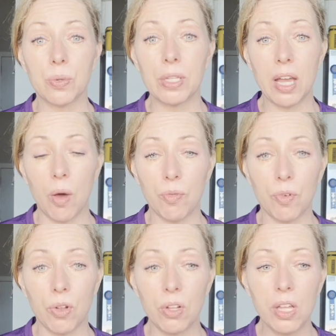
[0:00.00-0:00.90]

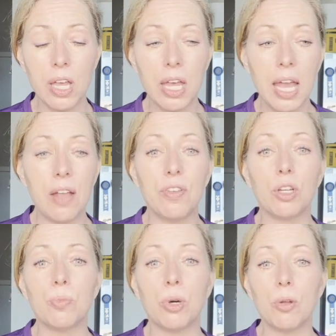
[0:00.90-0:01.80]
helpful. If you
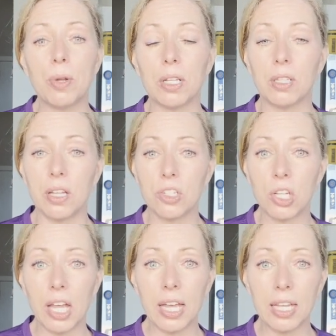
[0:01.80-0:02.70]
can put them on a lunge
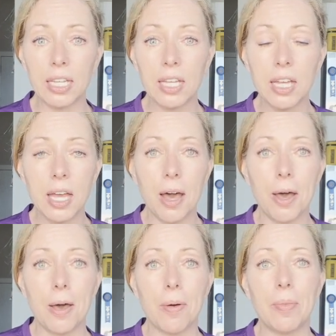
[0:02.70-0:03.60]
line
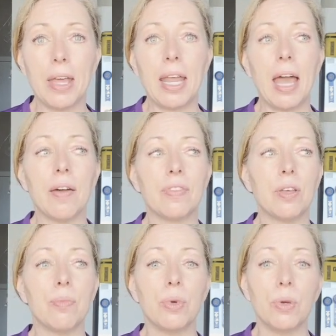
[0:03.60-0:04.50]
and have
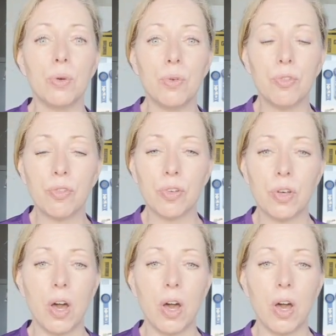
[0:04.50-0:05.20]
them move